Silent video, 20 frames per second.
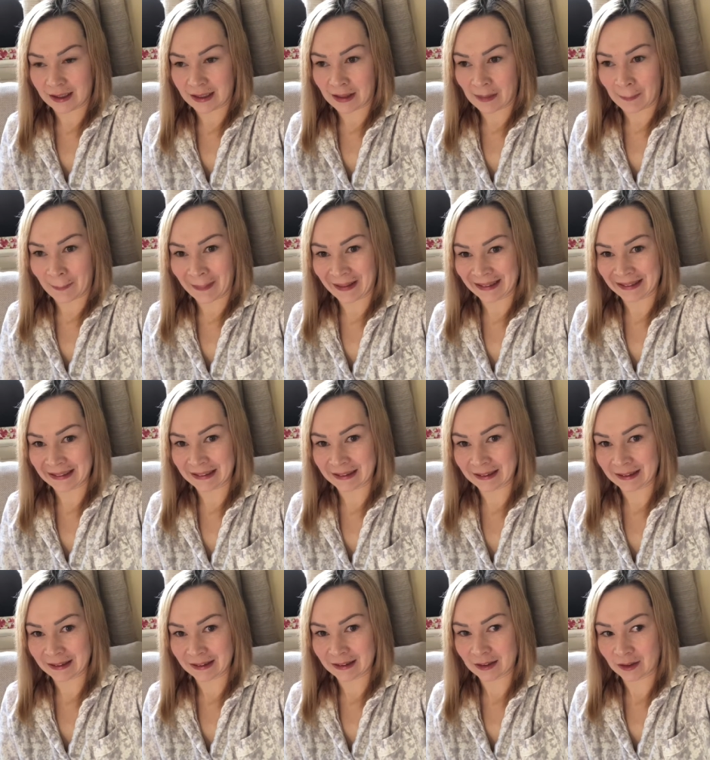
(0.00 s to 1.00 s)
I
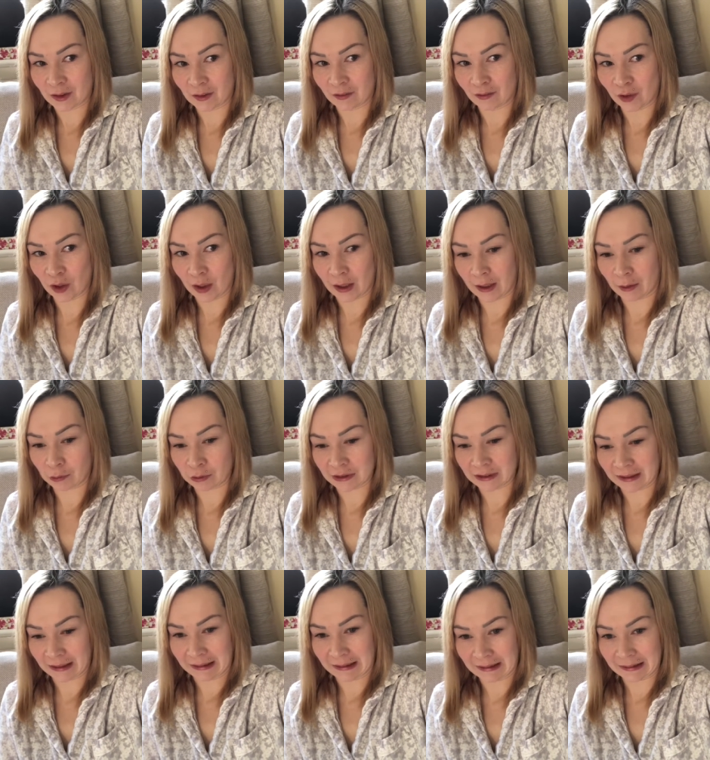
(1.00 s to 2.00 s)
might vlog
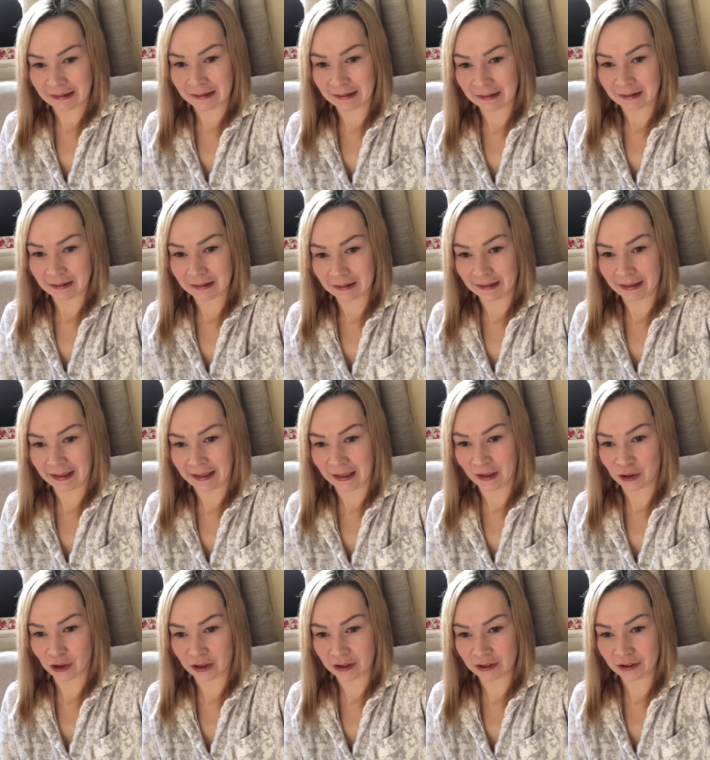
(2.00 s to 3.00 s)
outside the
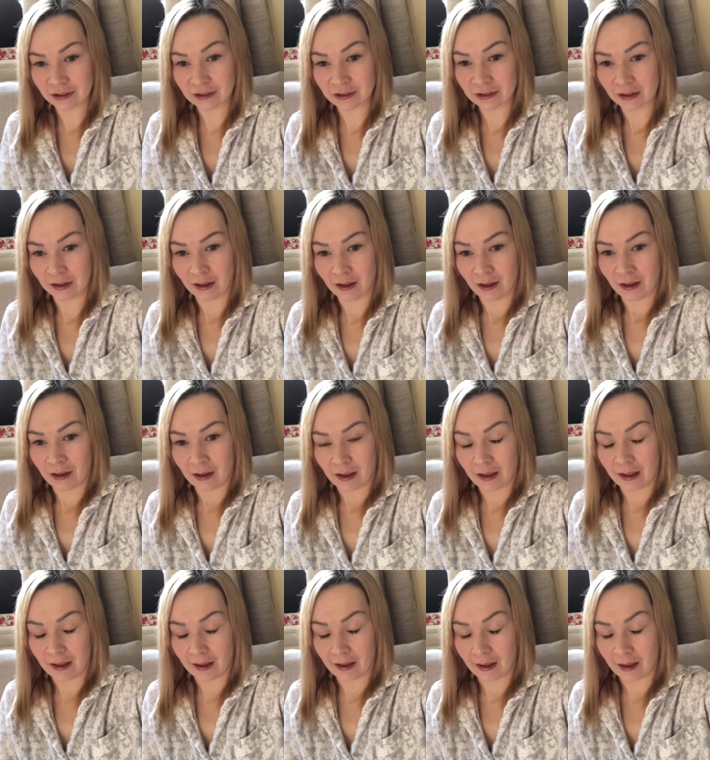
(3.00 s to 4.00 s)
hairdressers
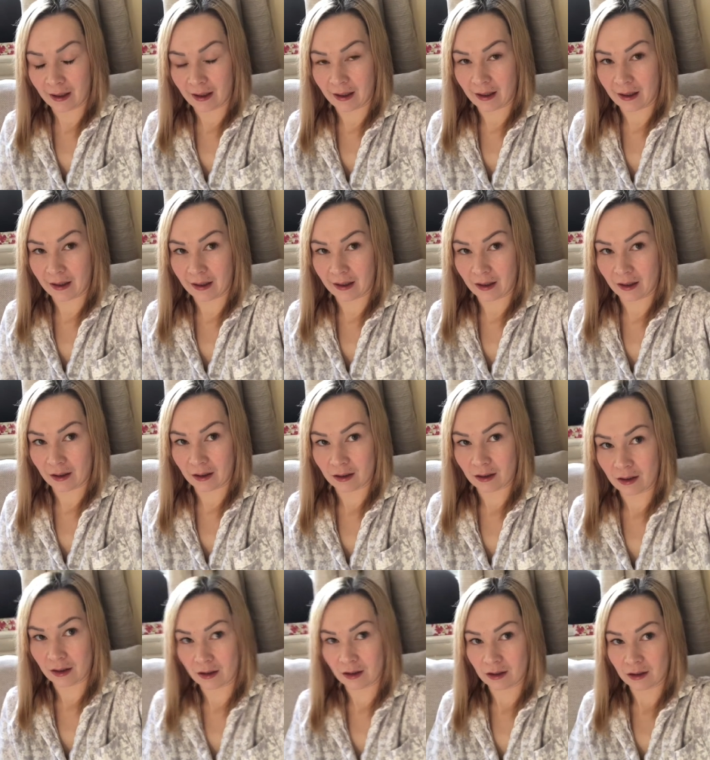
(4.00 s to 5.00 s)
and then
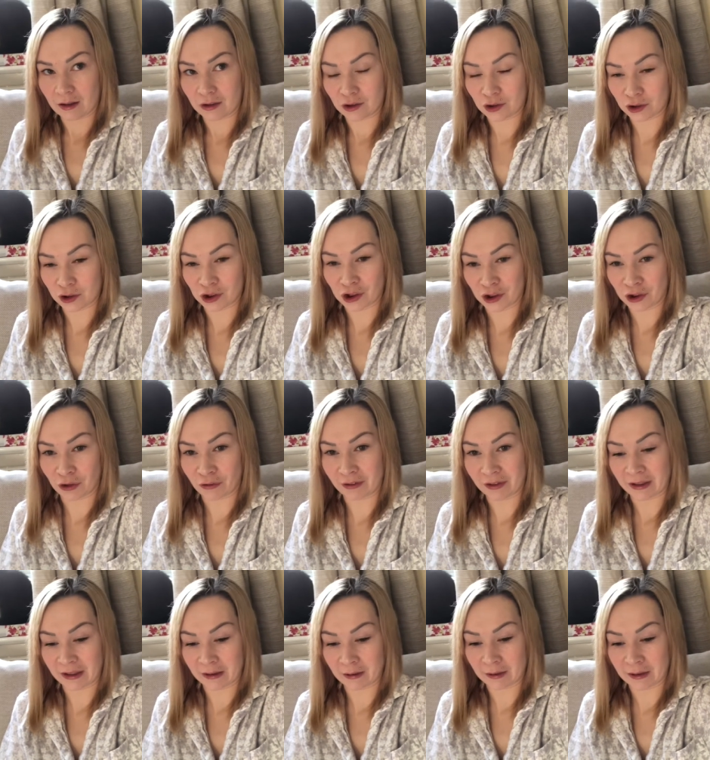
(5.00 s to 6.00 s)
just to show
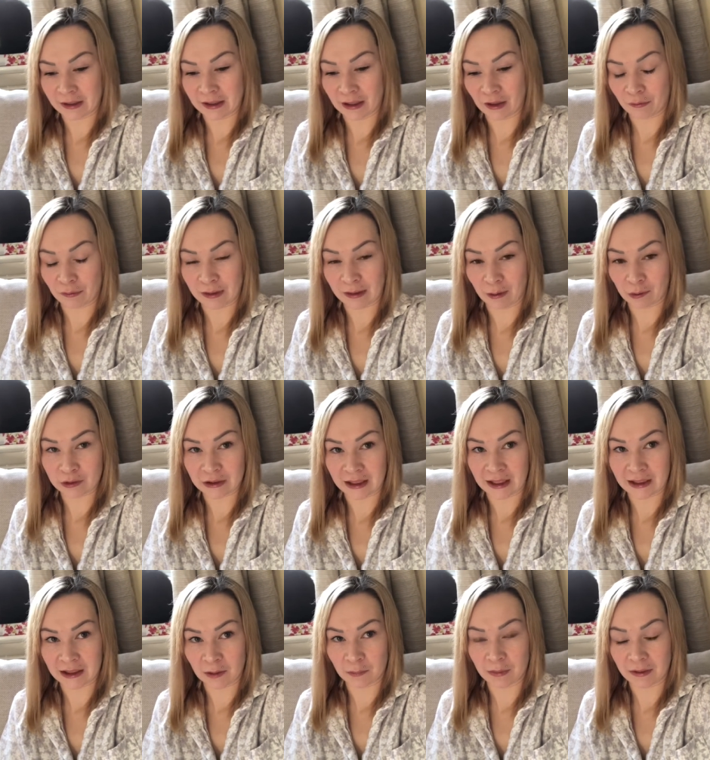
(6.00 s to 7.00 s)
you that you know the
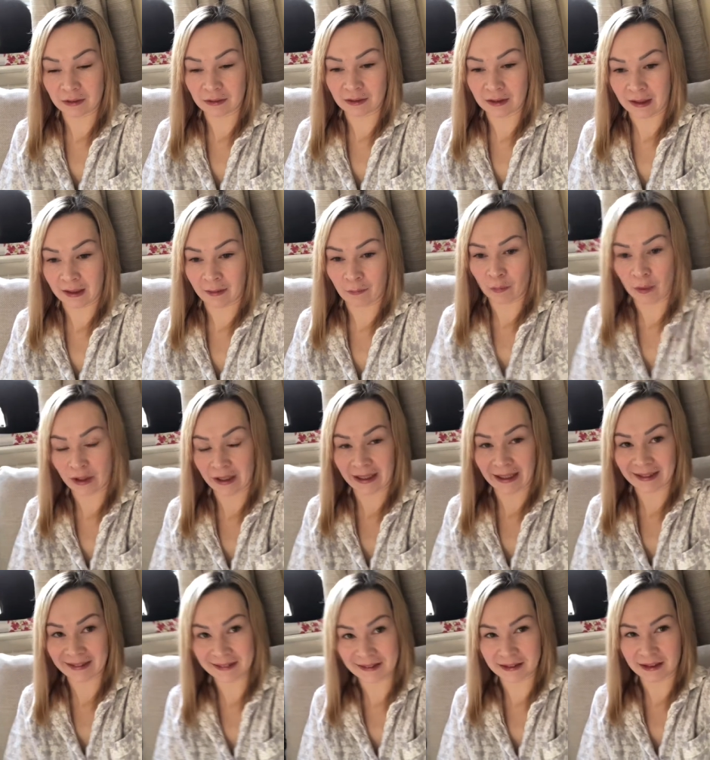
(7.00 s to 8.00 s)
outside of the building and then when I
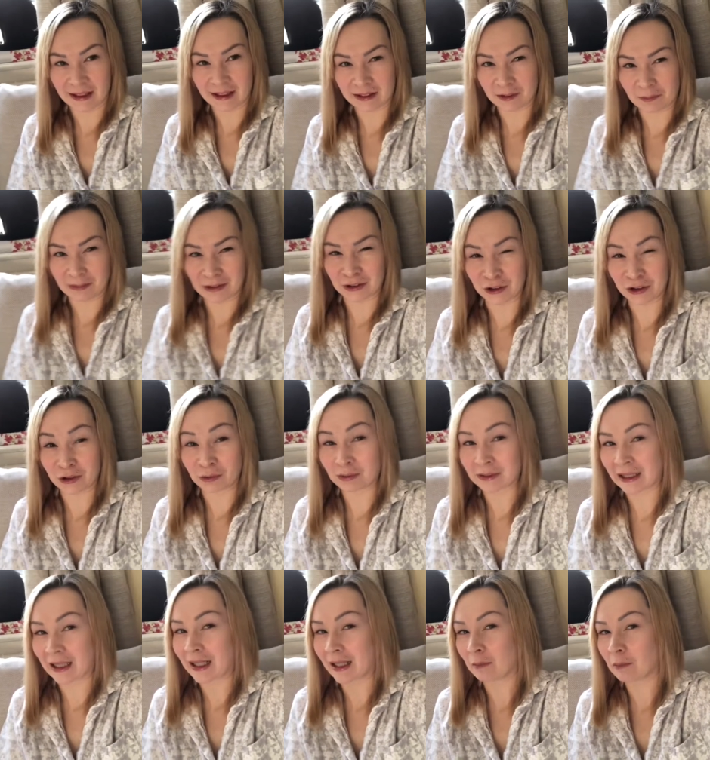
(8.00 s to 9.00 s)
get inside I might just do a
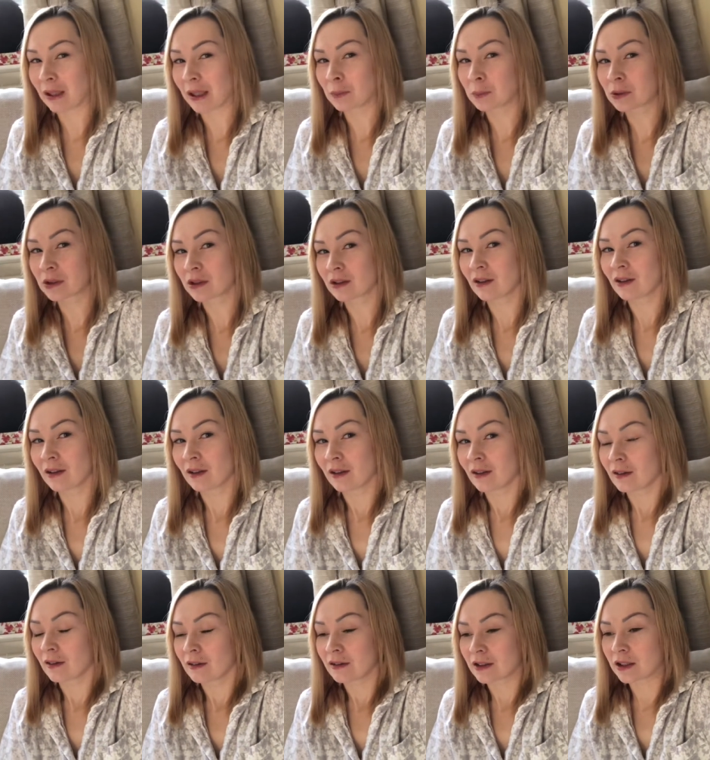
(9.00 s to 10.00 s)
time lapse
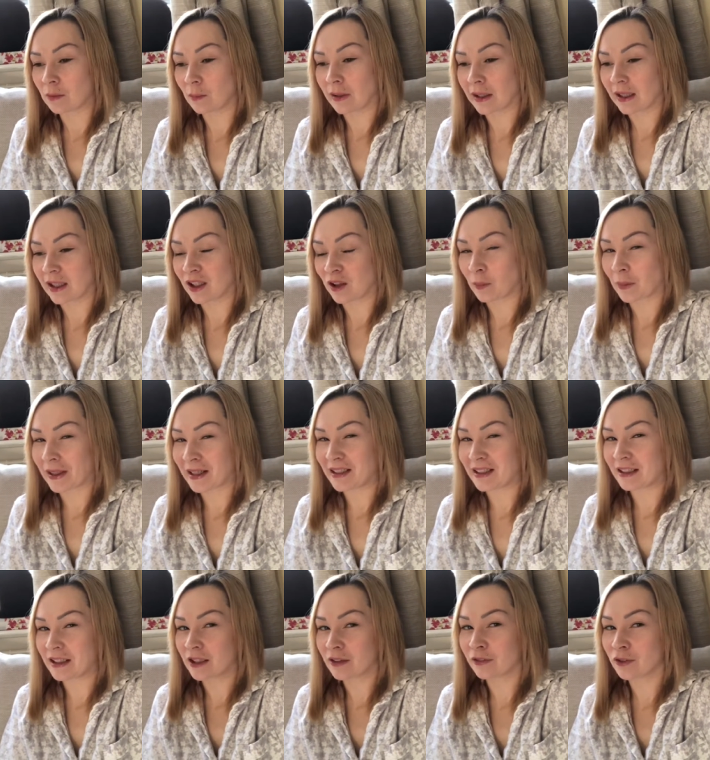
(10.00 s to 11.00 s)
to make it a little bit
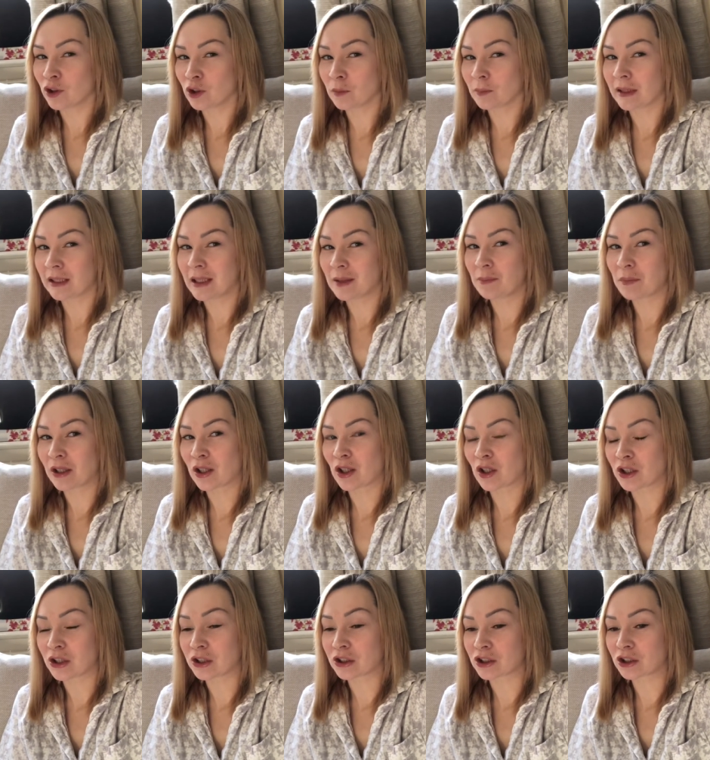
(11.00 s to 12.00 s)
easier for me
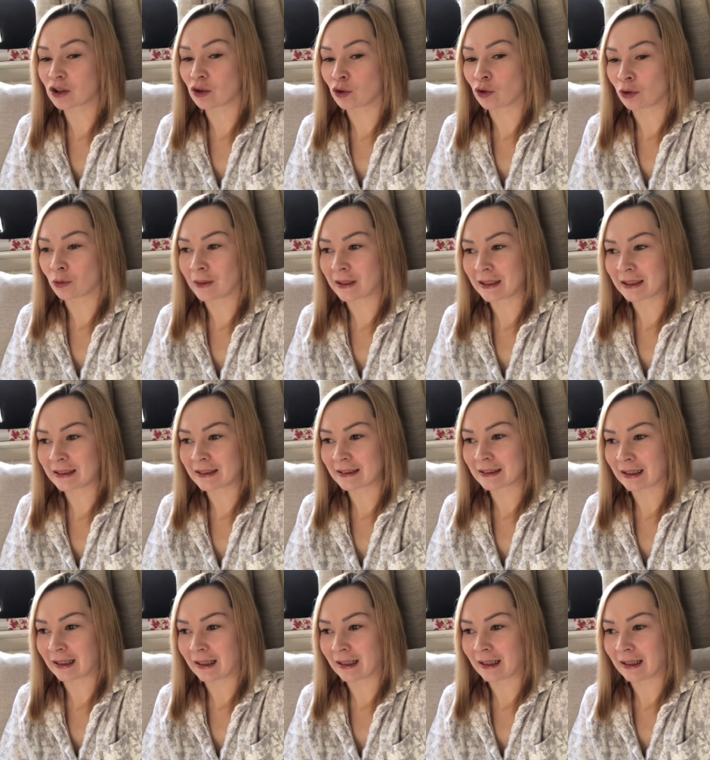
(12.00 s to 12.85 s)
because otherwise